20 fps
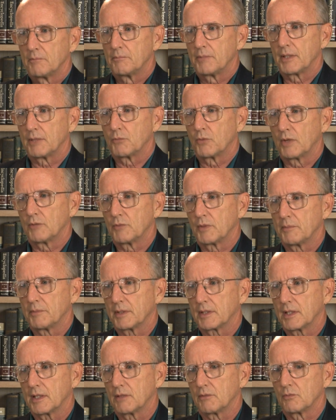But when we
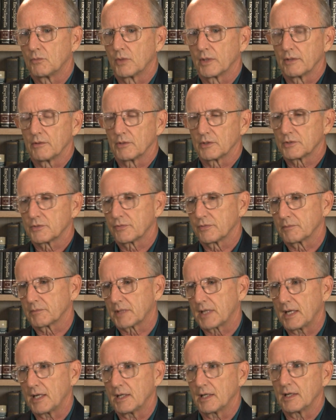begin, whether it's from
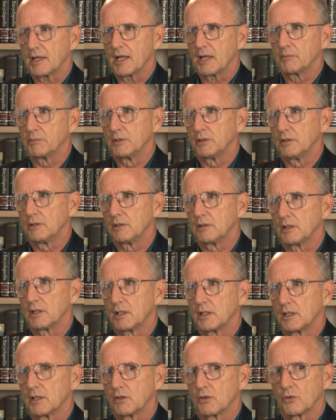Cain and Abel,
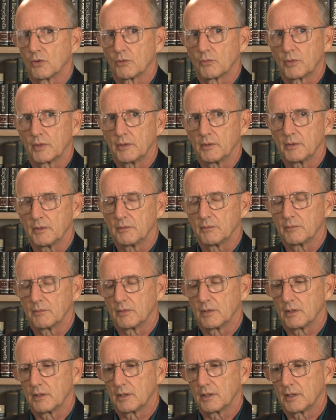or we
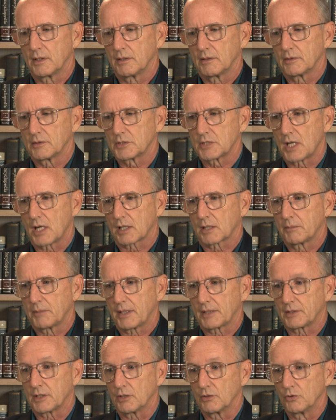talk
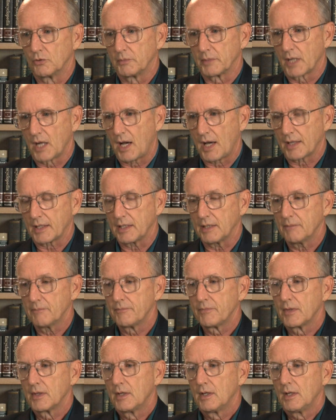about the Illuminati,
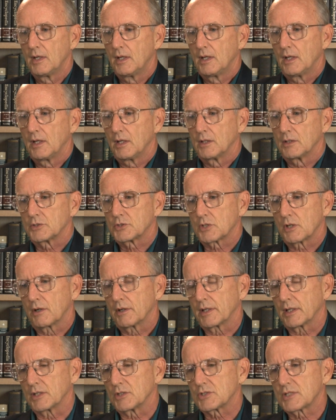
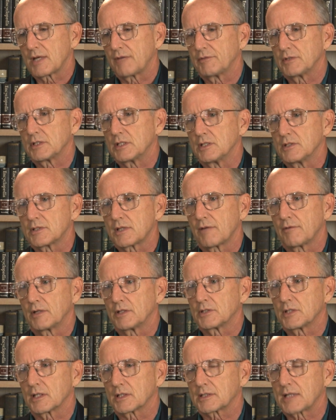starting in
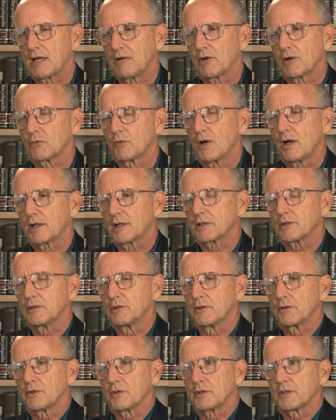1776. How ironic,
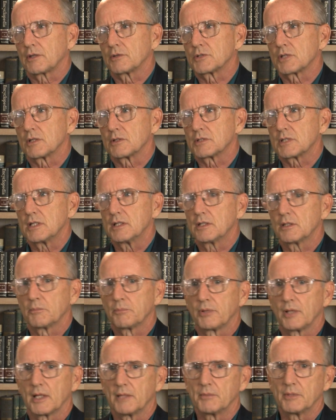that there's this
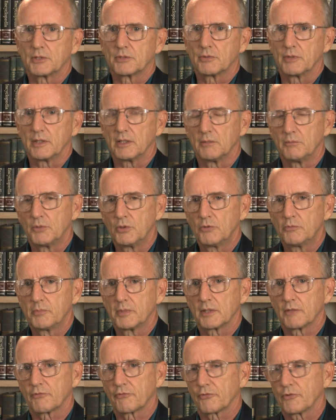interplay between the
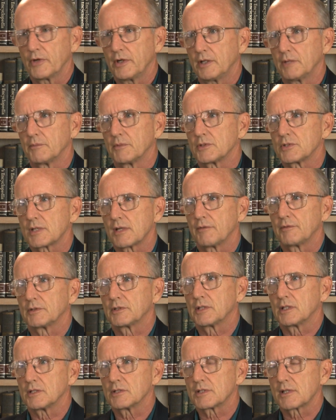movement of freedom in
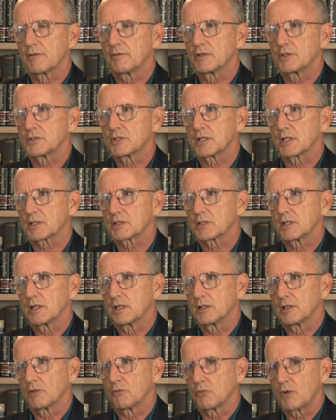1776
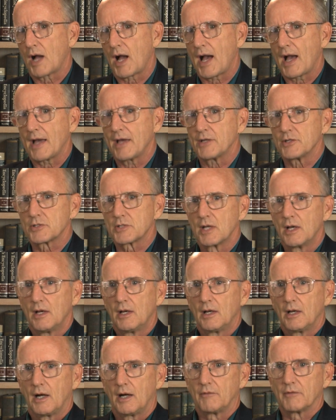and the rise
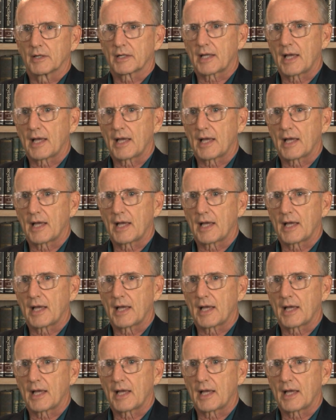of a